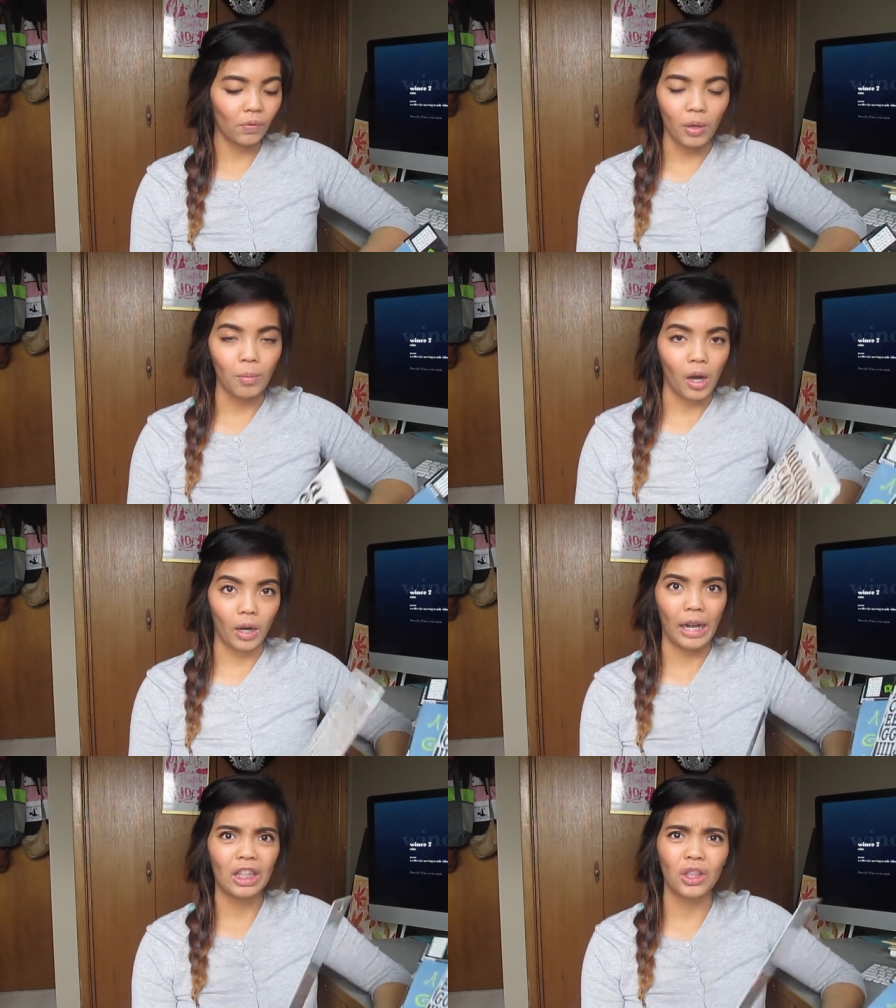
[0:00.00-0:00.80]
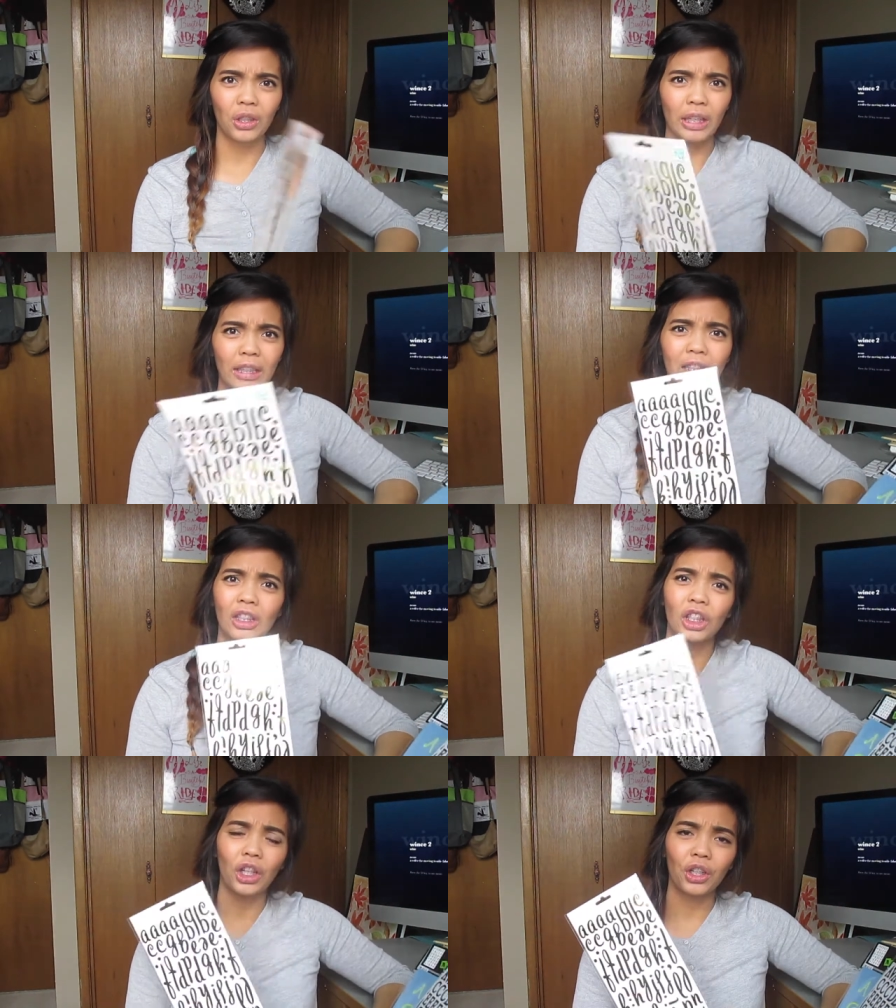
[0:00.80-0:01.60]
of them are actually
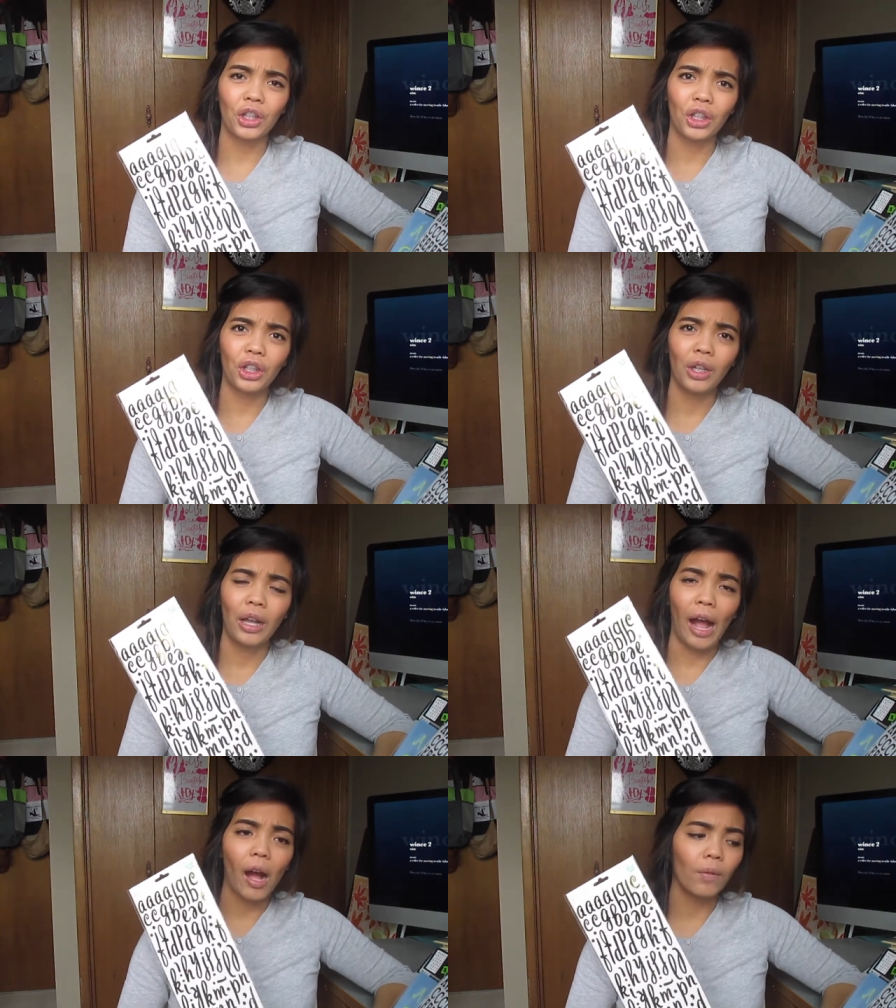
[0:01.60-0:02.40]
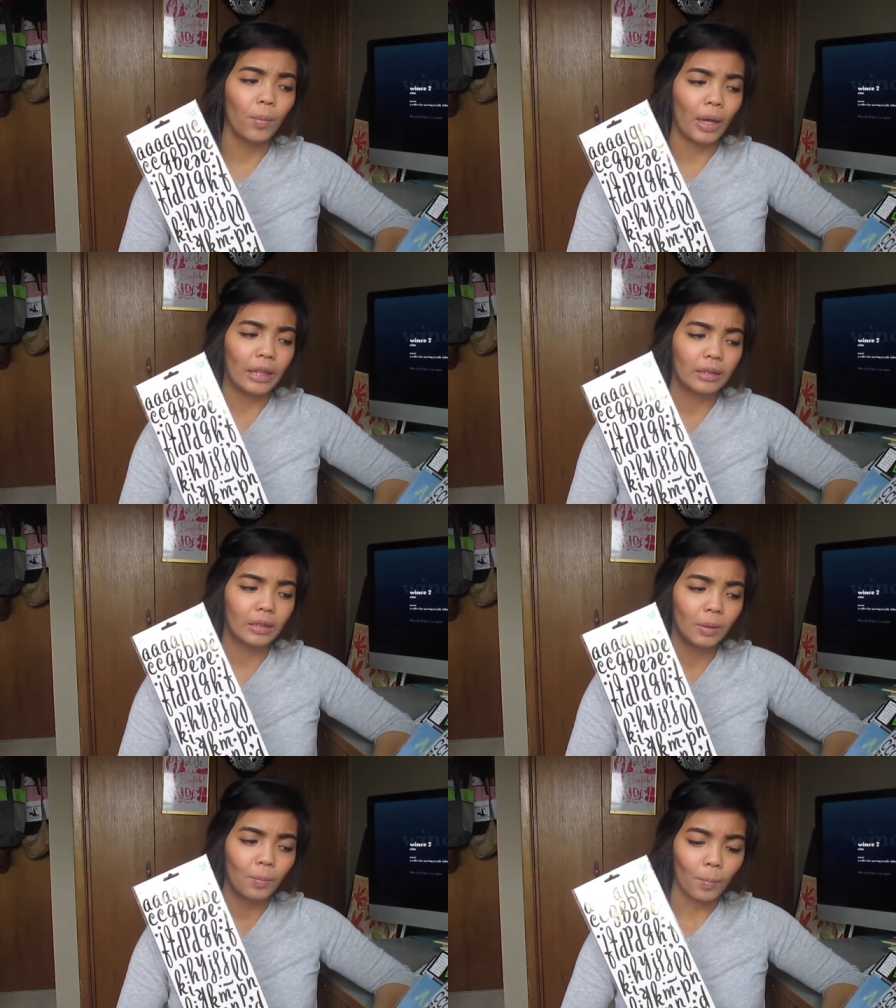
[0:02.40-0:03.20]
sticker alphabets.
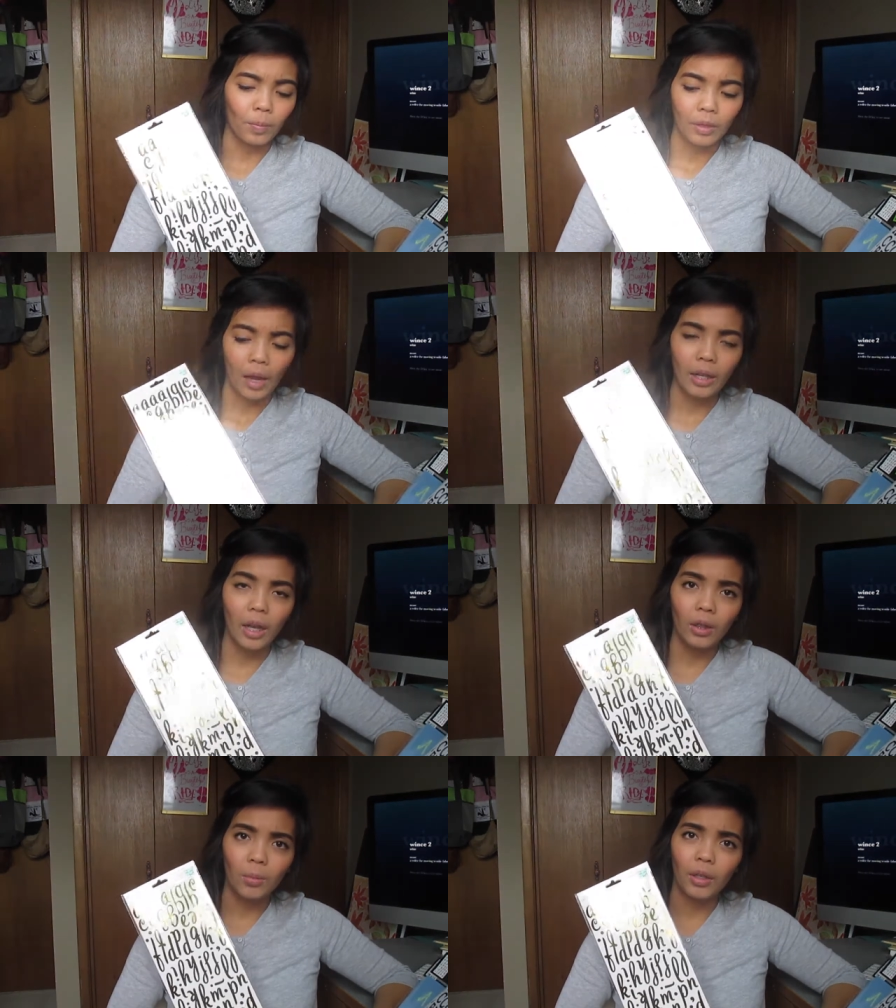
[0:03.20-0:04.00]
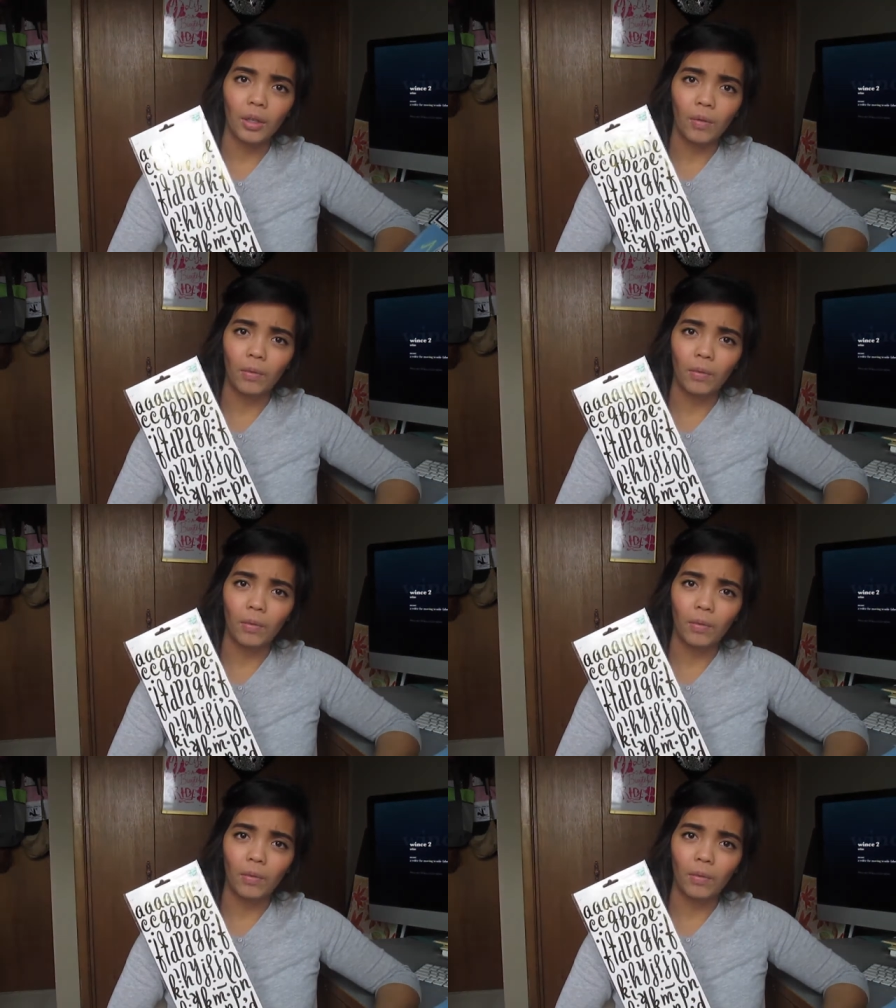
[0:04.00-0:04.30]
I got them in a